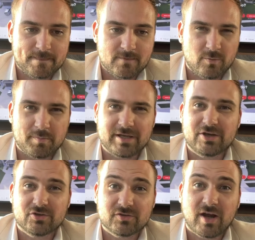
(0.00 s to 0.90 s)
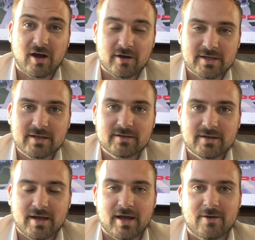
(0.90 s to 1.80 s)
would be a good target
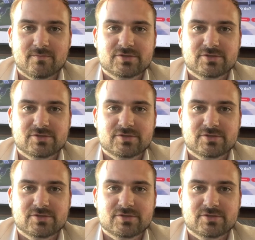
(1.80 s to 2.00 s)
um,